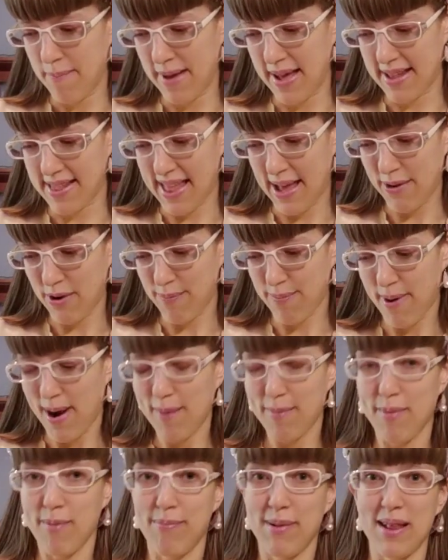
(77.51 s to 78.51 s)
but that would
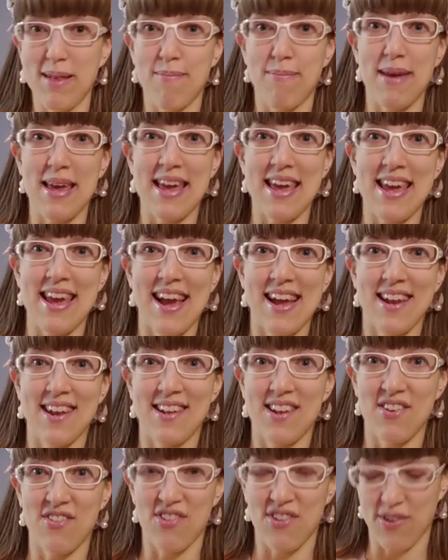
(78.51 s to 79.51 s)
probably be an
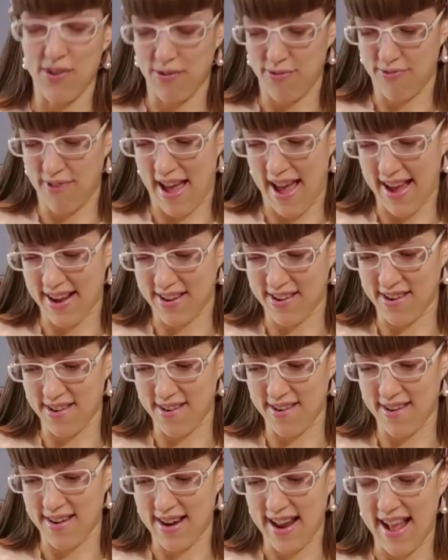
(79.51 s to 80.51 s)
additional
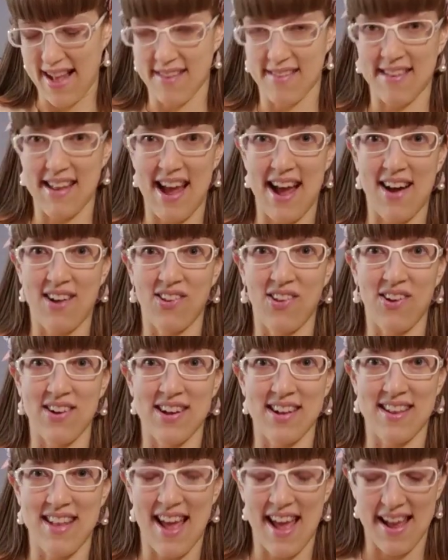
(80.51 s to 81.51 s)
factor as to how
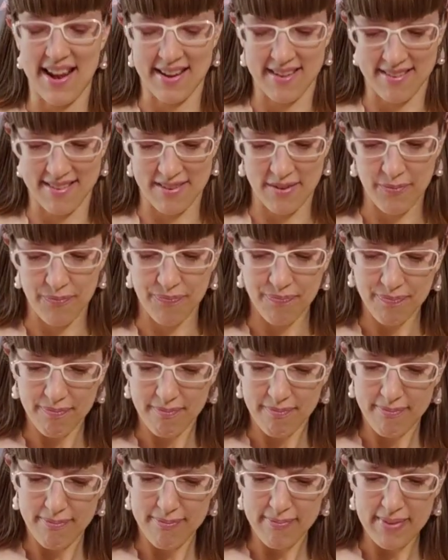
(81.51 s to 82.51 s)
long it takes.
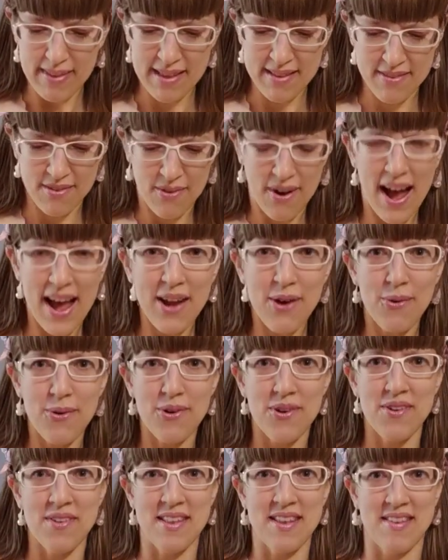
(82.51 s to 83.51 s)
So I
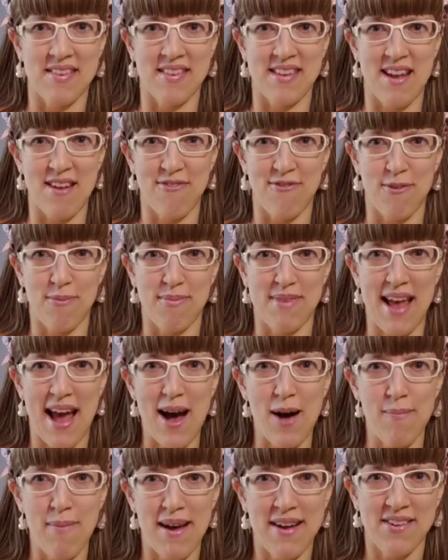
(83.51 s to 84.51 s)
ordered this stuff from
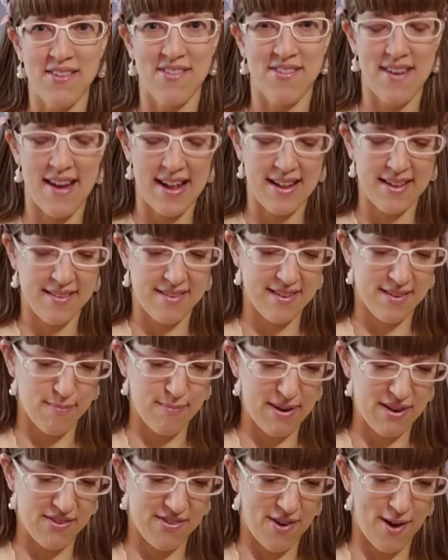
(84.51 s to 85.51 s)
Taobao Trends
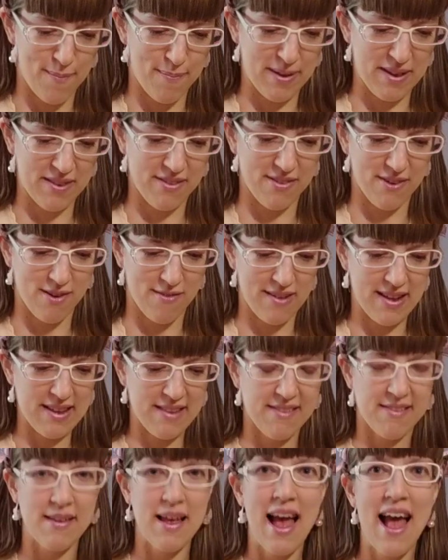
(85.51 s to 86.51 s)
as my shopping
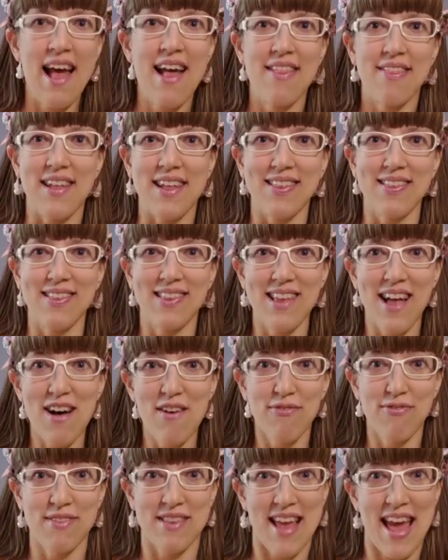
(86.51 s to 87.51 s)
service. They
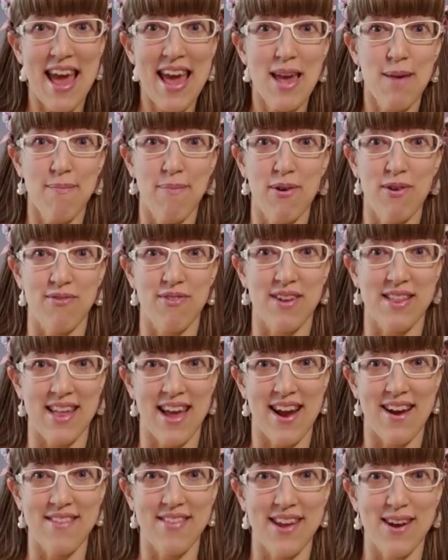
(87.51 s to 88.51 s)
love tape over
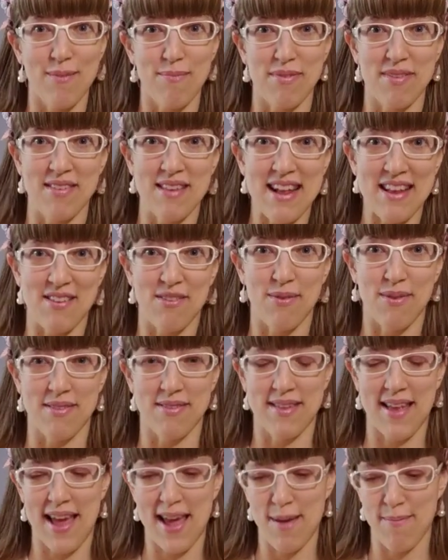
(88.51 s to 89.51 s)
there. They're obsessed
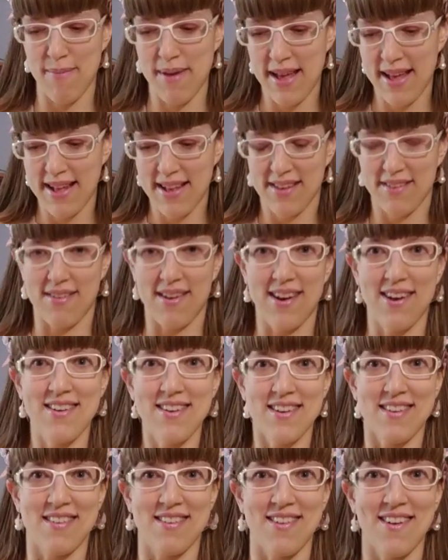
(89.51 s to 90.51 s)
with tape. So I
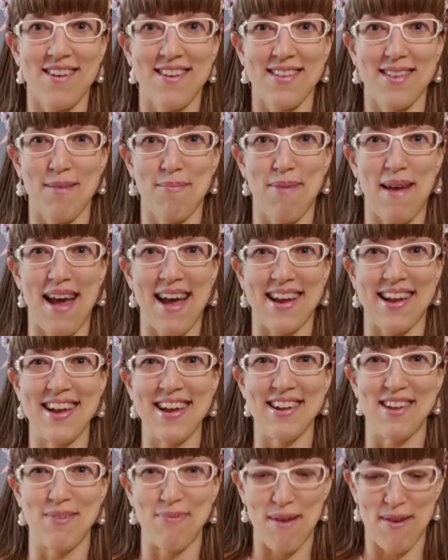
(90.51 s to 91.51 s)
already started the
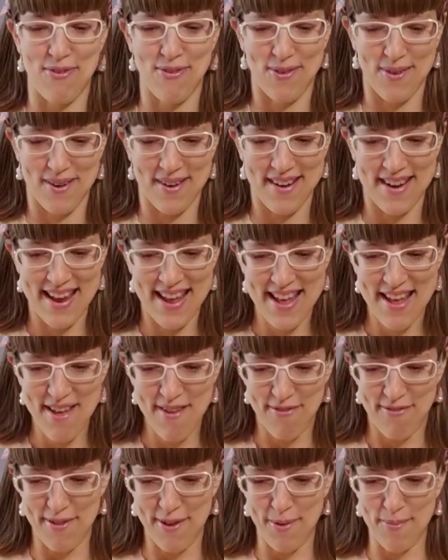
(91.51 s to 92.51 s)
package before
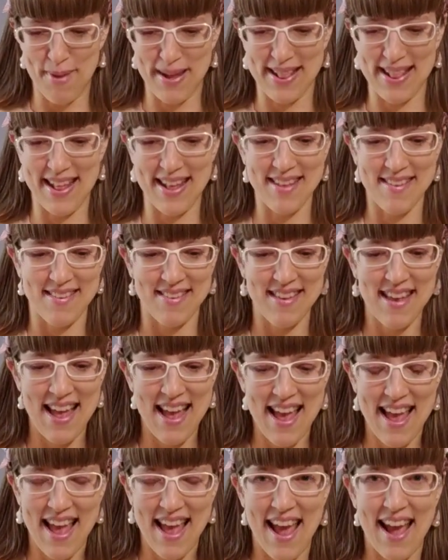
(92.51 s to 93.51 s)
filming this.
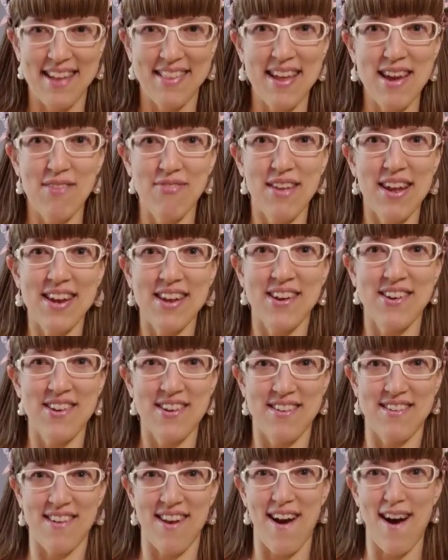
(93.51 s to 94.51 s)
And they've done a
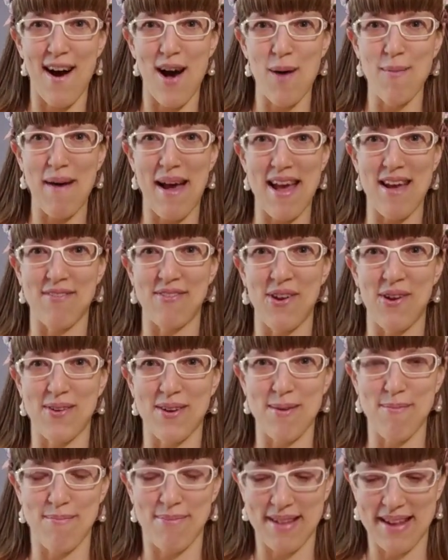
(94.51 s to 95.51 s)
good job. I have no
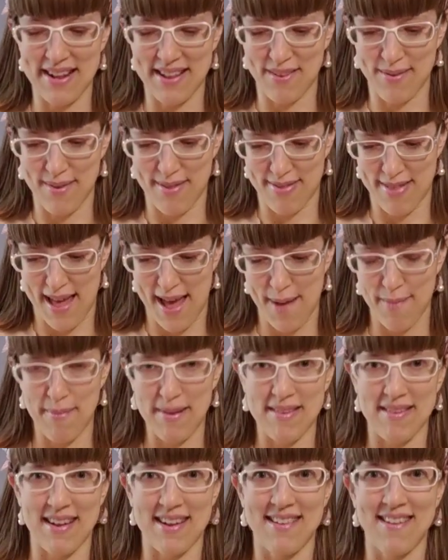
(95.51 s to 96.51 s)
complaints with
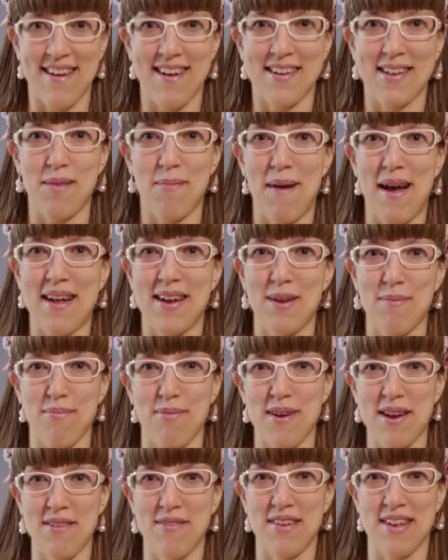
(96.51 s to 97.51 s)
them, as I talked about in
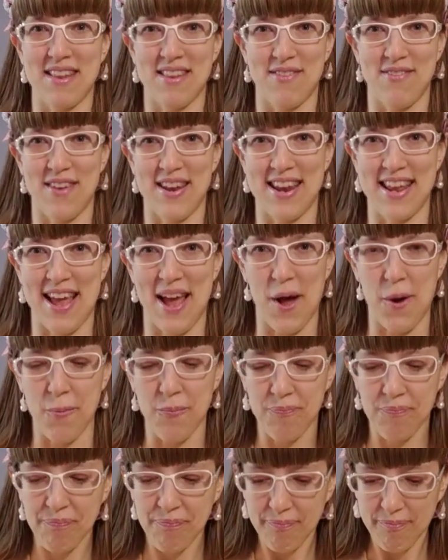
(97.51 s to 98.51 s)
a previous
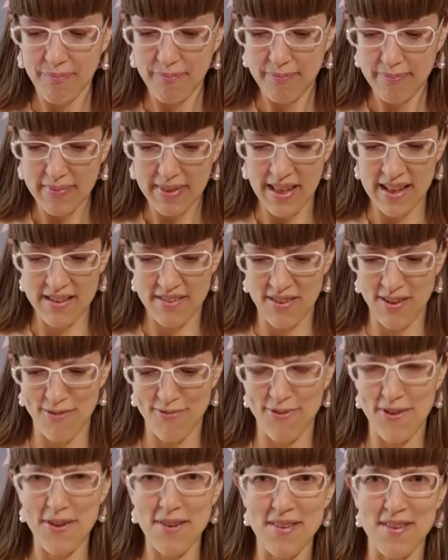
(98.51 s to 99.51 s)
video.
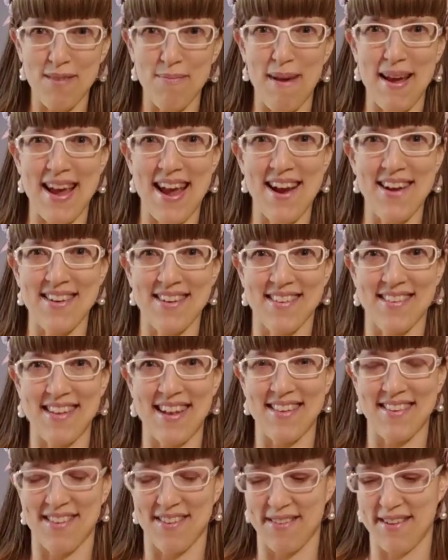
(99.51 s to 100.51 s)
So first, my hair
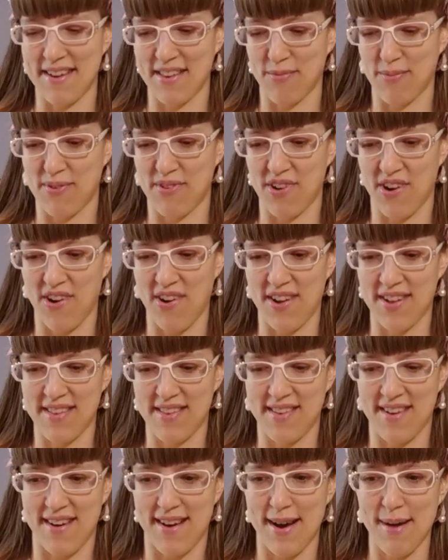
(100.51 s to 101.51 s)
accessories, which are
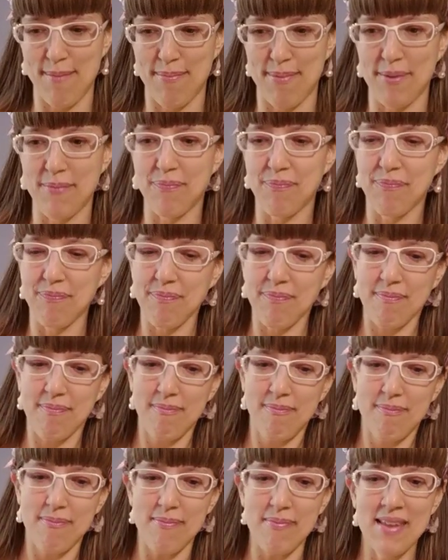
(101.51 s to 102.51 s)
on top.
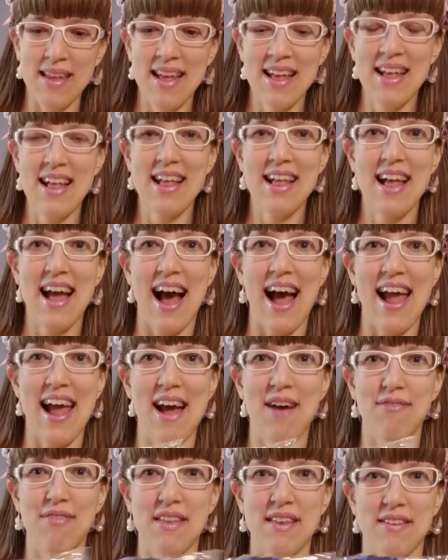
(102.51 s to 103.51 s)
I
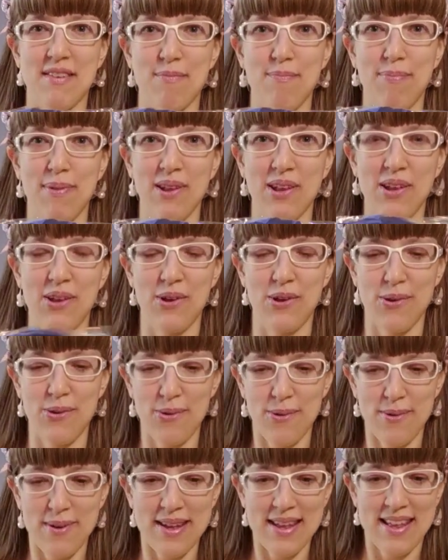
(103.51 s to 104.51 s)
have this
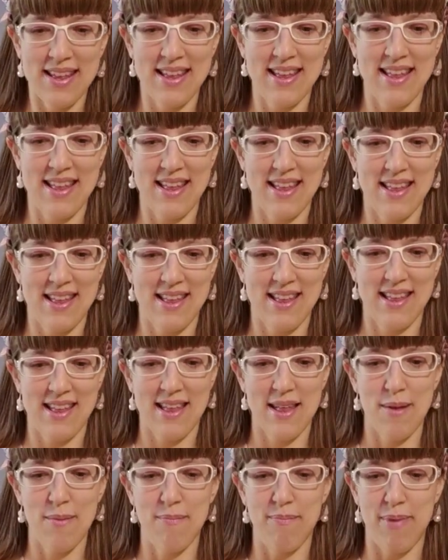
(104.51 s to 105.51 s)
blue
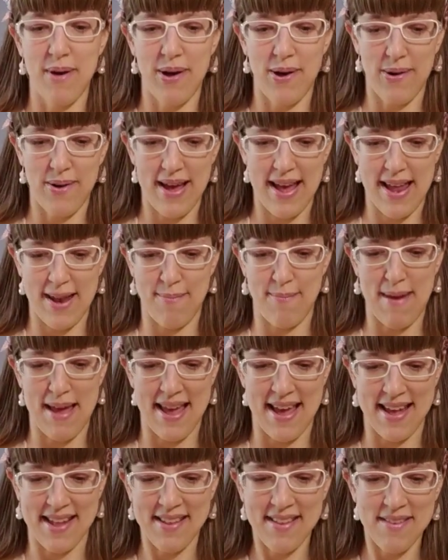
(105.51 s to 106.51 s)
bow
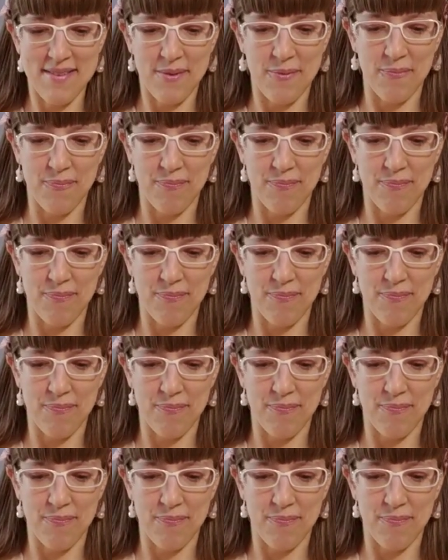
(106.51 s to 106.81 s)
headband.